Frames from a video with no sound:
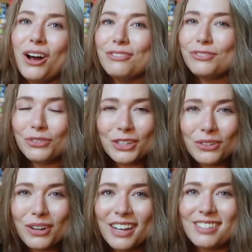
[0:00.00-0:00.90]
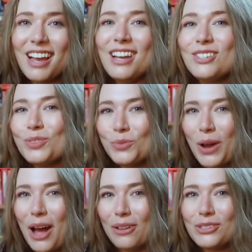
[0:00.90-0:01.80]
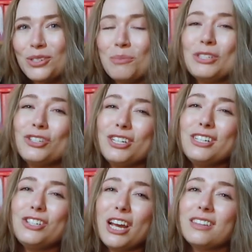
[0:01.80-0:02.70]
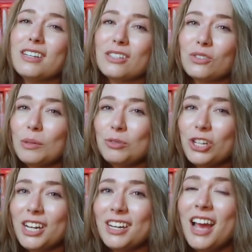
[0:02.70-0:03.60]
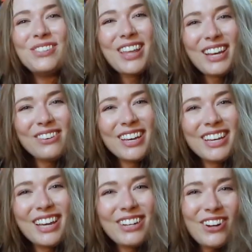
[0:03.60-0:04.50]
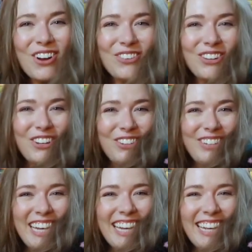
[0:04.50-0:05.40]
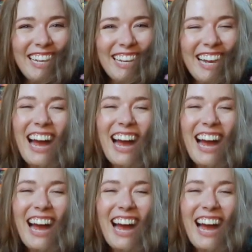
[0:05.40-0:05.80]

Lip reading: off for you guys as well. So be sure to check the description so that you can get your own Oodie.